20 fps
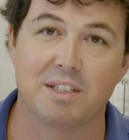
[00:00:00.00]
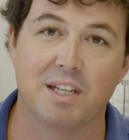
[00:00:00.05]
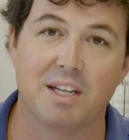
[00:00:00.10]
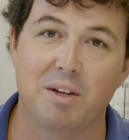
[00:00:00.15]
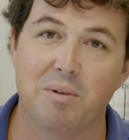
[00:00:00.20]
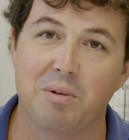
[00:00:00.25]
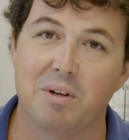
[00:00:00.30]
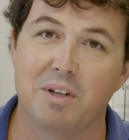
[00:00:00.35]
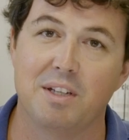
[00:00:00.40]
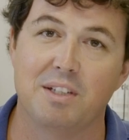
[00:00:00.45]

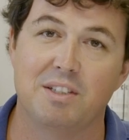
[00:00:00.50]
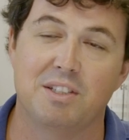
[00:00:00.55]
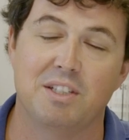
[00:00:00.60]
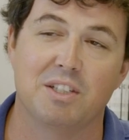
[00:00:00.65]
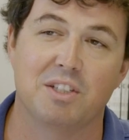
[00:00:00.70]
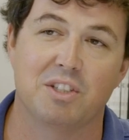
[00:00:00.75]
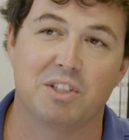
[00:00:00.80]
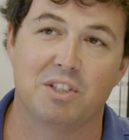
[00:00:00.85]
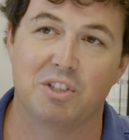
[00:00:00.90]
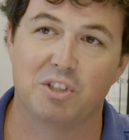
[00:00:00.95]
Anywhere you see
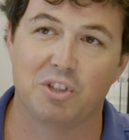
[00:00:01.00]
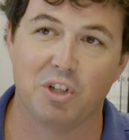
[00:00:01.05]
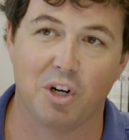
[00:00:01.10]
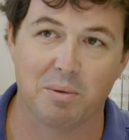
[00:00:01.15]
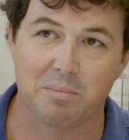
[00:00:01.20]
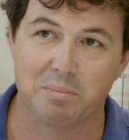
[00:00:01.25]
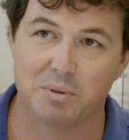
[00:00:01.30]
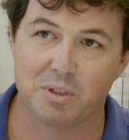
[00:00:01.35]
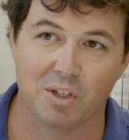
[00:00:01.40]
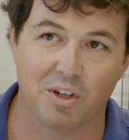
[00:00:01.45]
a
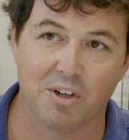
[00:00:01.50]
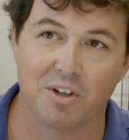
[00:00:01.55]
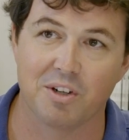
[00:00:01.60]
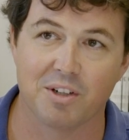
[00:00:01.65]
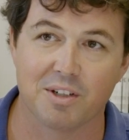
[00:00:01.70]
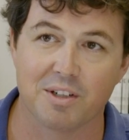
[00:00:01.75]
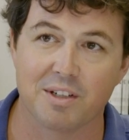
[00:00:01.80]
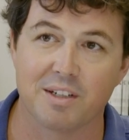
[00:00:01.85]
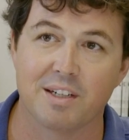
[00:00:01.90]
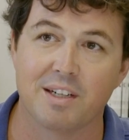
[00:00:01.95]
sharp
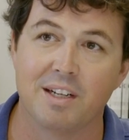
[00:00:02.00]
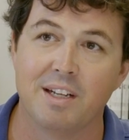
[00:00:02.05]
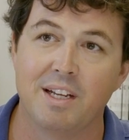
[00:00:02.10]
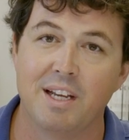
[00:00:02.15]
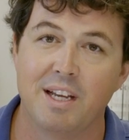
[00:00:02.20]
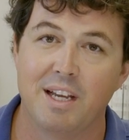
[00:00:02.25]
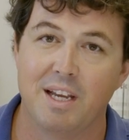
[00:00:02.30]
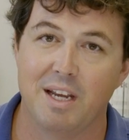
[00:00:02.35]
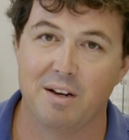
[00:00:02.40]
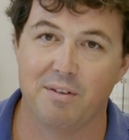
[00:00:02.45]
turn
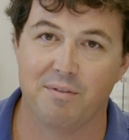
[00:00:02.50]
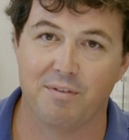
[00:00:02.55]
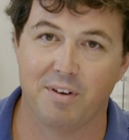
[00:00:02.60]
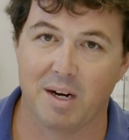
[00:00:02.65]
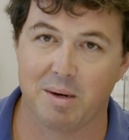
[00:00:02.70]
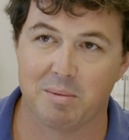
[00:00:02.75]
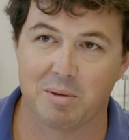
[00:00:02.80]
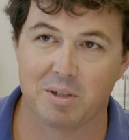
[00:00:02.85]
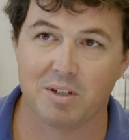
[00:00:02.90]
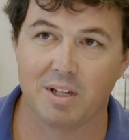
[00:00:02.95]
in
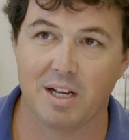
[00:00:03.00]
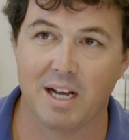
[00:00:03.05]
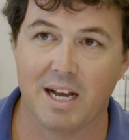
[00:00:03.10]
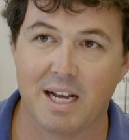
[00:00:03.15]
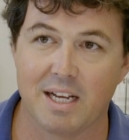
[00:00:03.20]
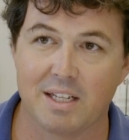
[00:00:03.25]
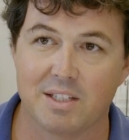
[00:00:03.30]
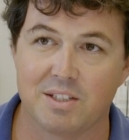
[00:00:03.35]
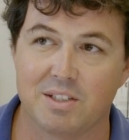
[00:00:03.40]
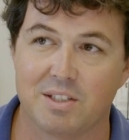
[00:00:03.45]

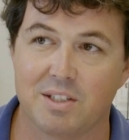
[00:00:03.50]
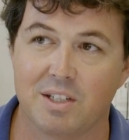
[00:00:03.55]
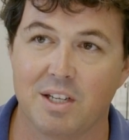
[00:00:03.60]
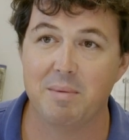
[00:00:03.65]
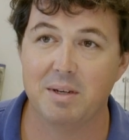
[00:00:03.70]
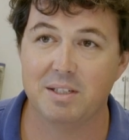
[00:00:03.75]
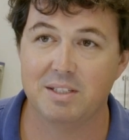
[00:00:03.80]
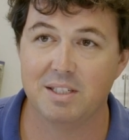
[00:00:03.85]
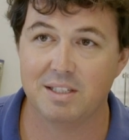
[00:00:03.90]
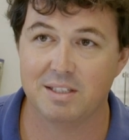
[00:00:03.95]
fiberglass, it
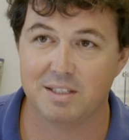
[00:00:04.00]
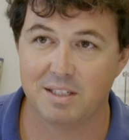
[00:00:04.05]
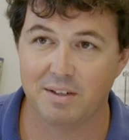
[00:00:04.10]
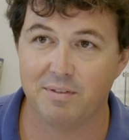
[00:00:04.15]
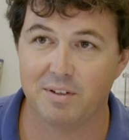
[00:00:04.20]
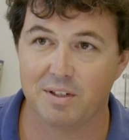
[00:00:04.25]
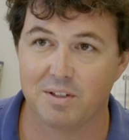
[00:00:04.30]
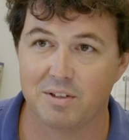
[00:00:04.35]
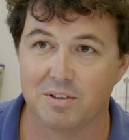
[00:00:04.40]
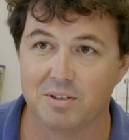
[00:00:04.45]
makes it
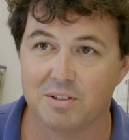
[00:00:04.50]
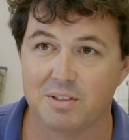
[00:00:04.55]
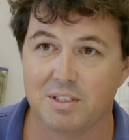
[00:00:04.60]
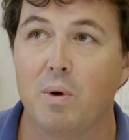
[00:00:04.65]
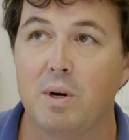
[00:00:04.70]
difficult.